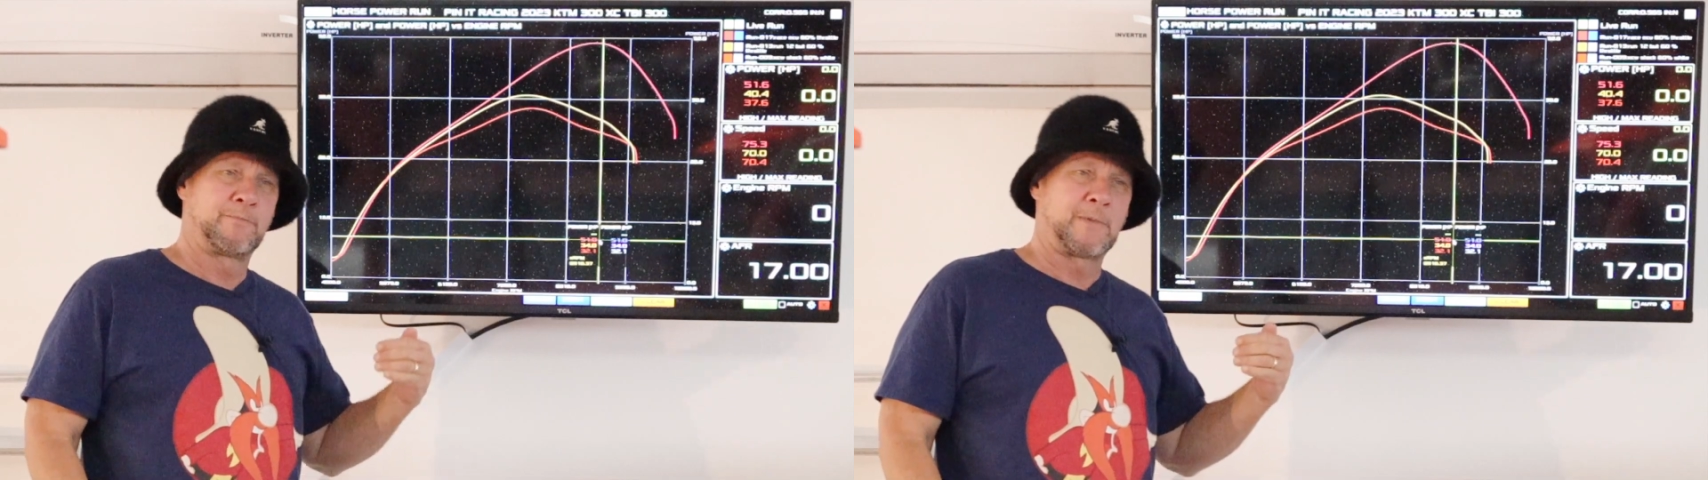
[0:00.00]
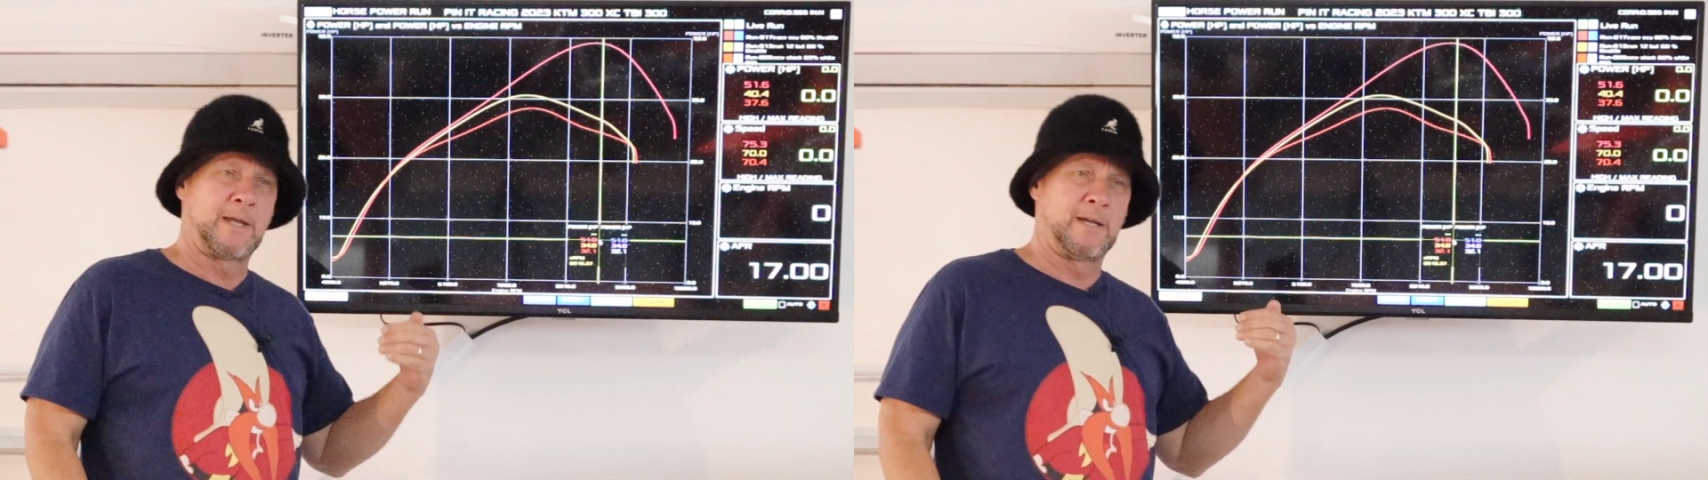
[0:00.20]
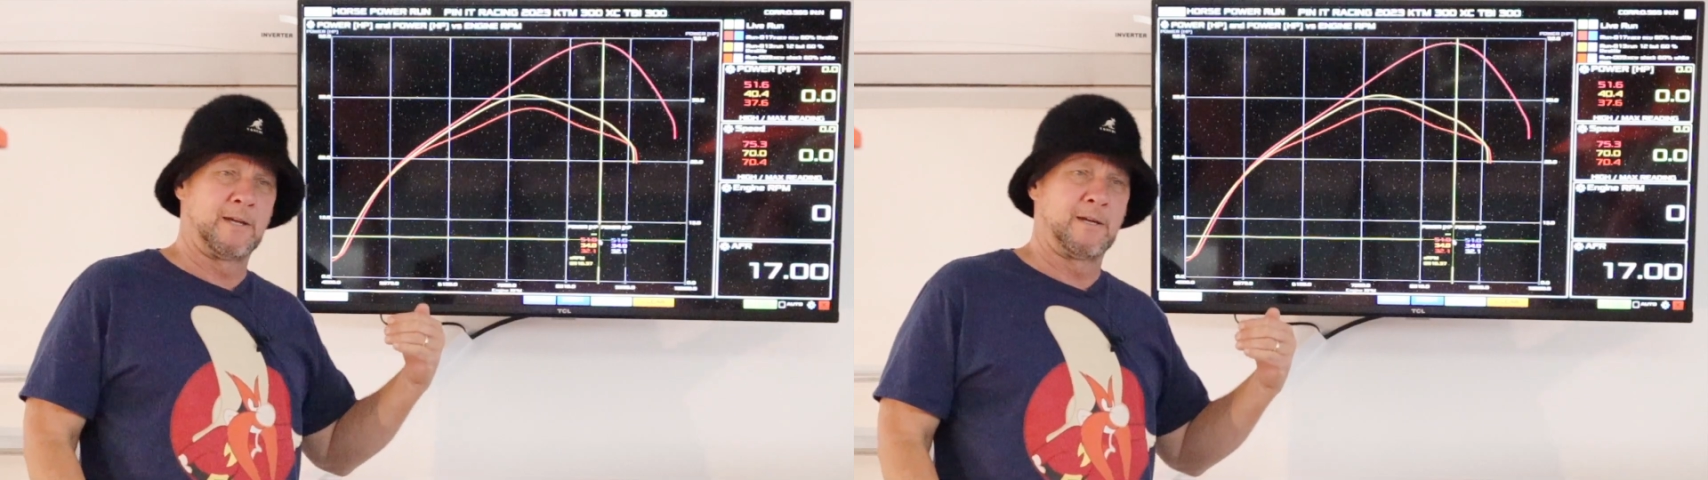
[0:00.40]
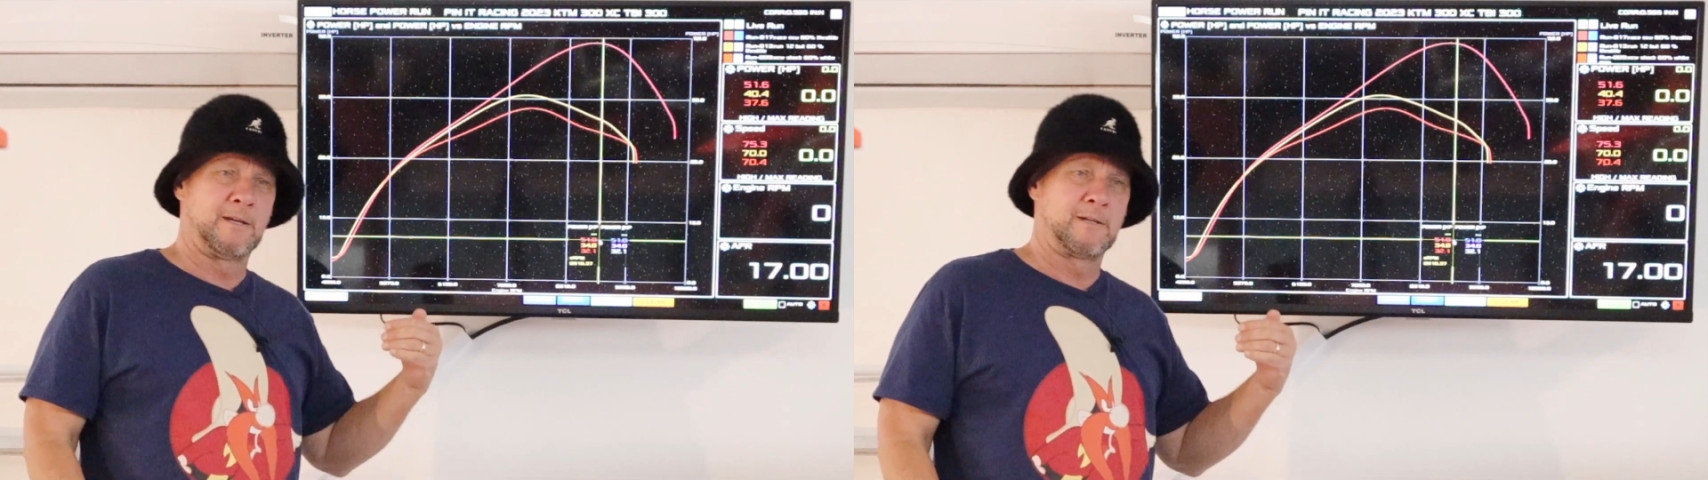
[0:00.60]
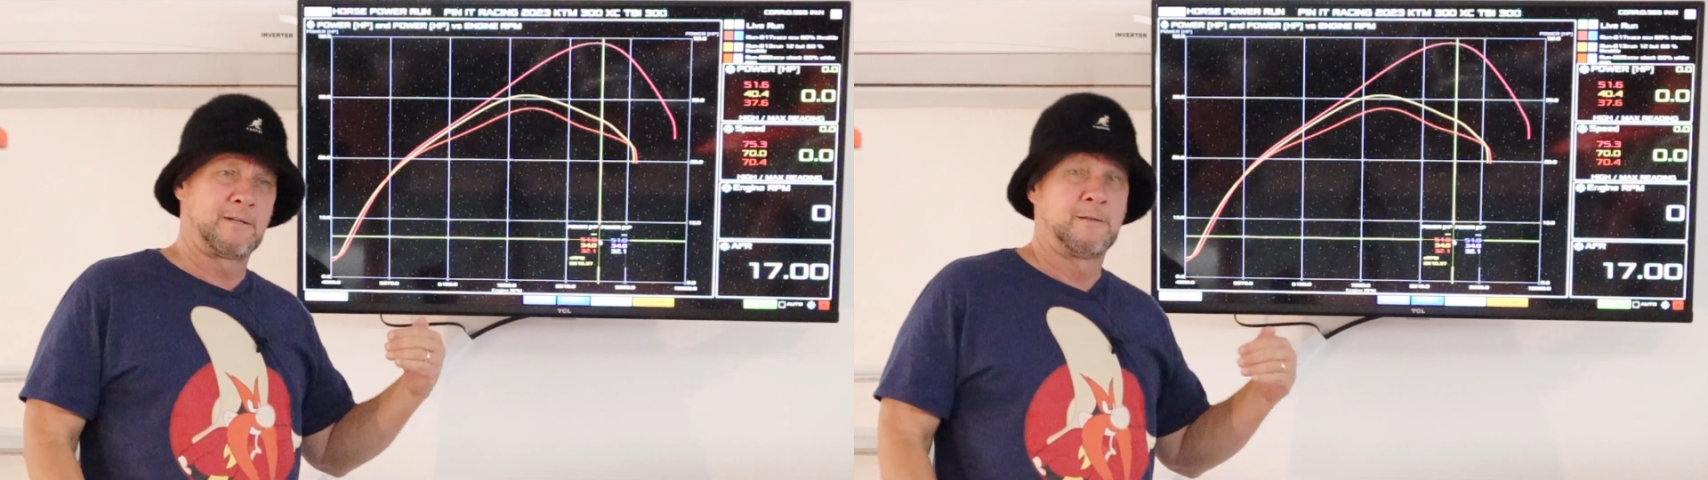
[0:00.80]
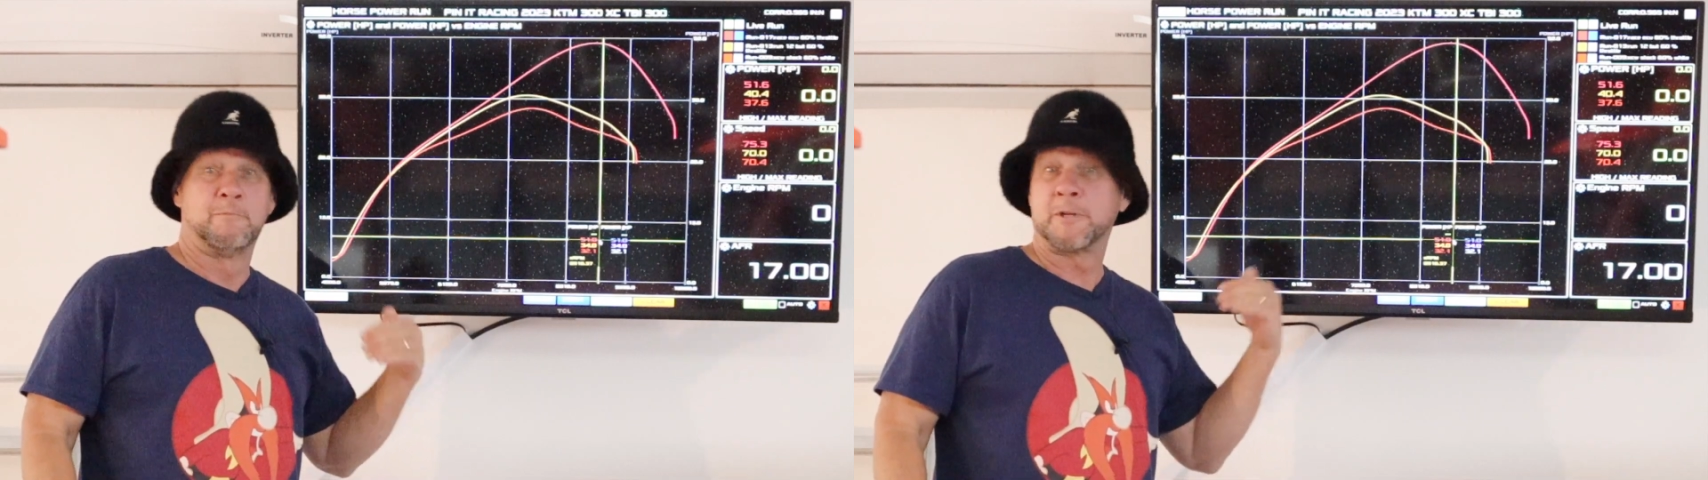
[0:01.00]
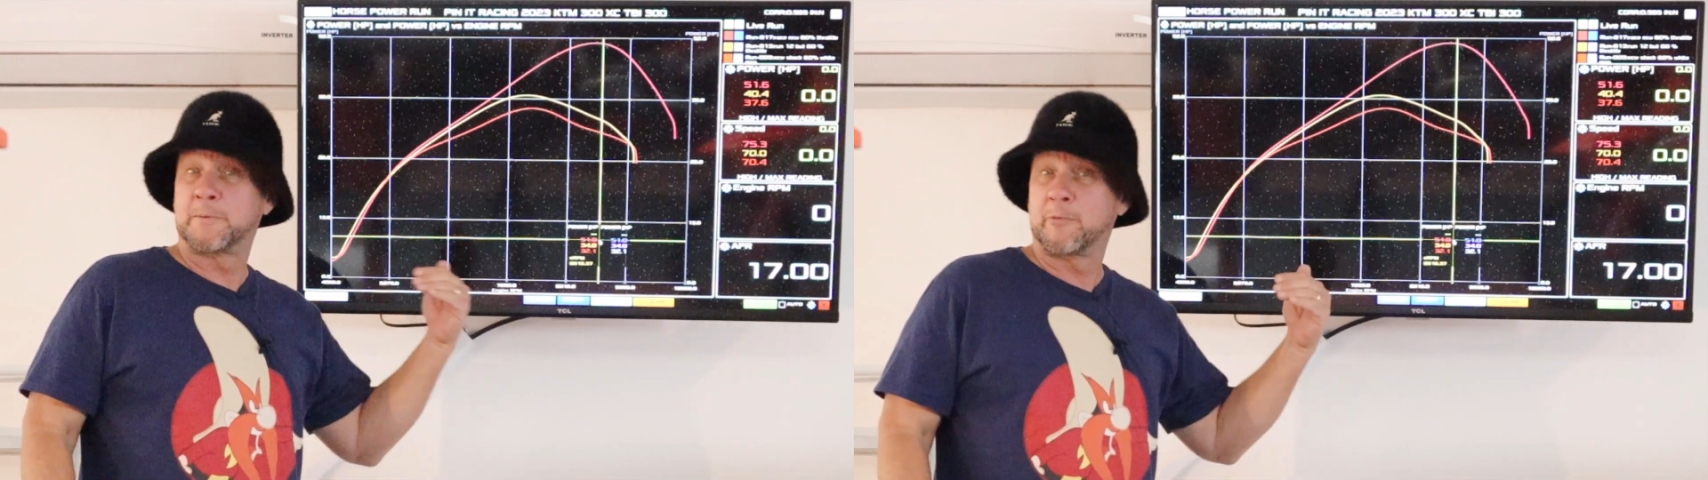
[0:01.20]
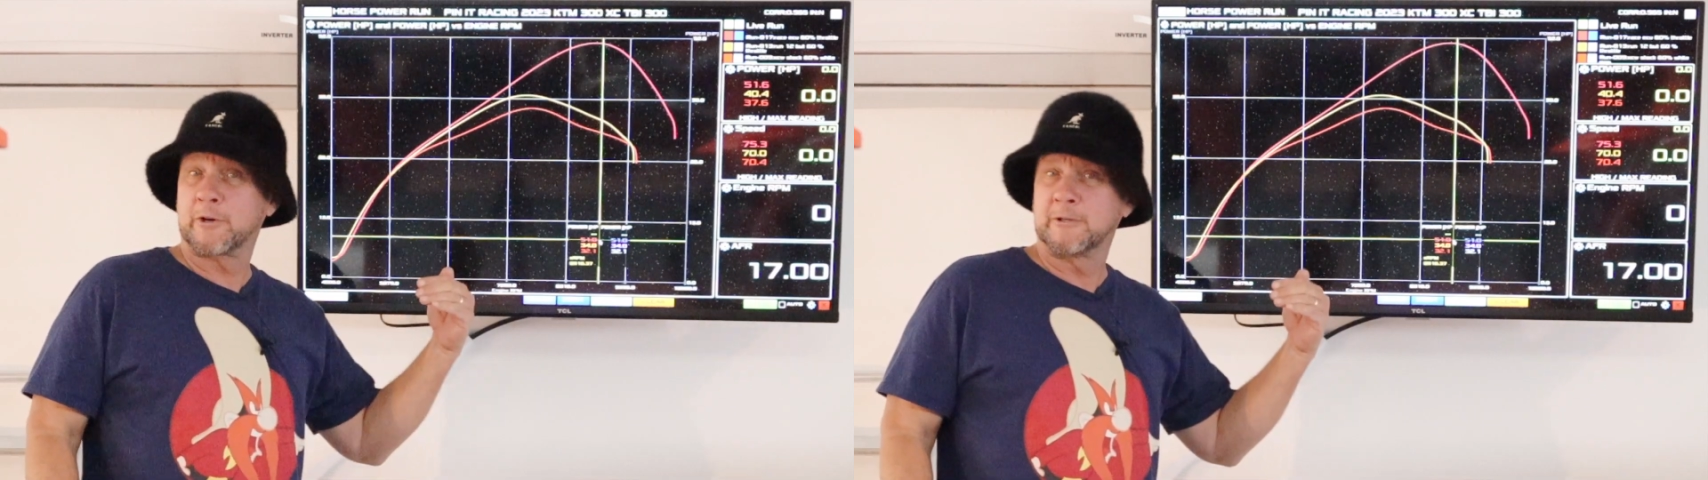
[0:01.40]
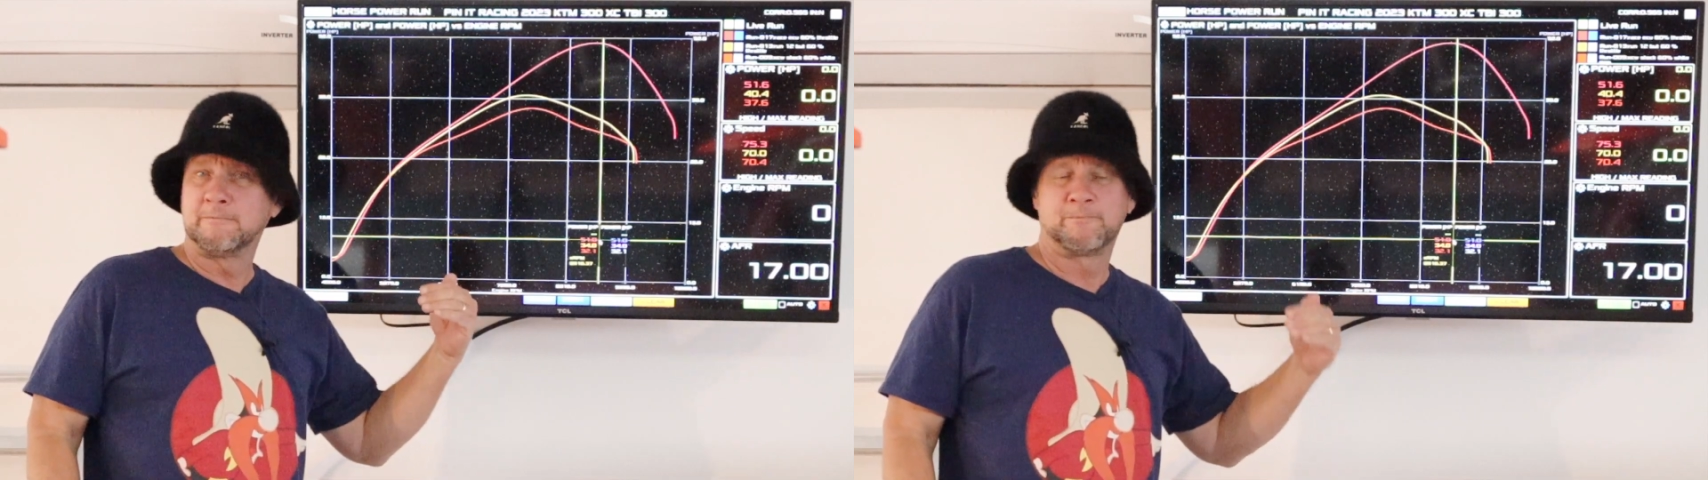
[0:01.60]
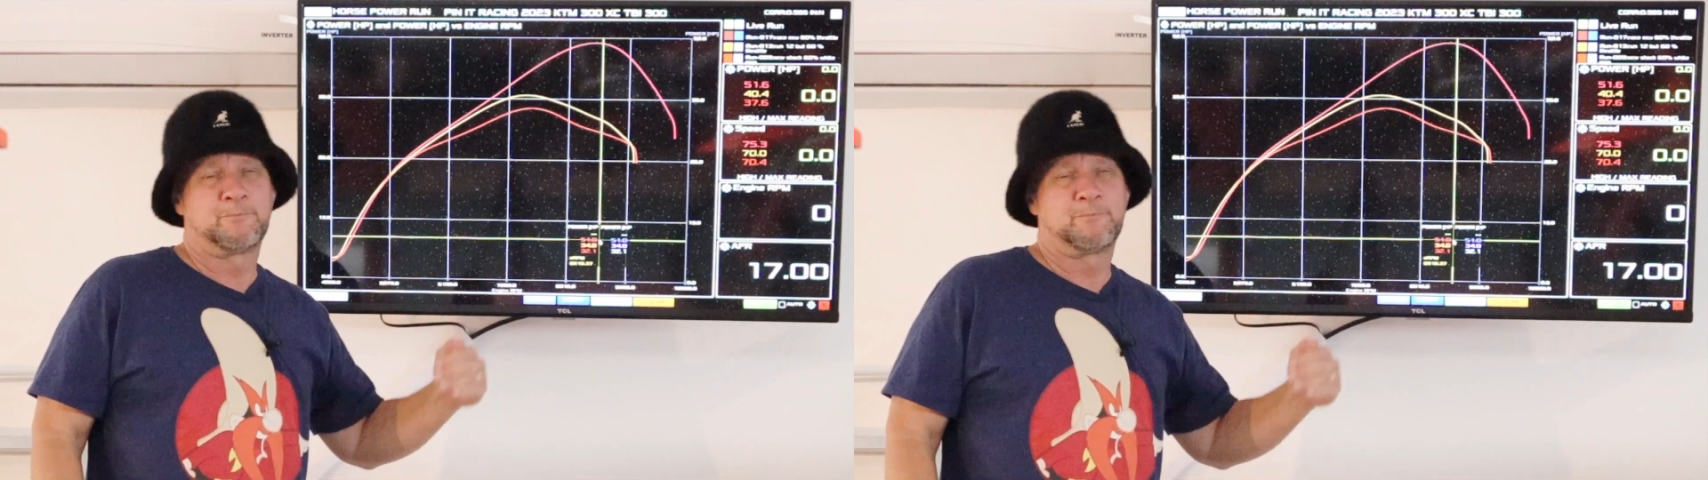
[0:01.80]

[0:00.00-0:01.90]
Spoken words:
And it must be working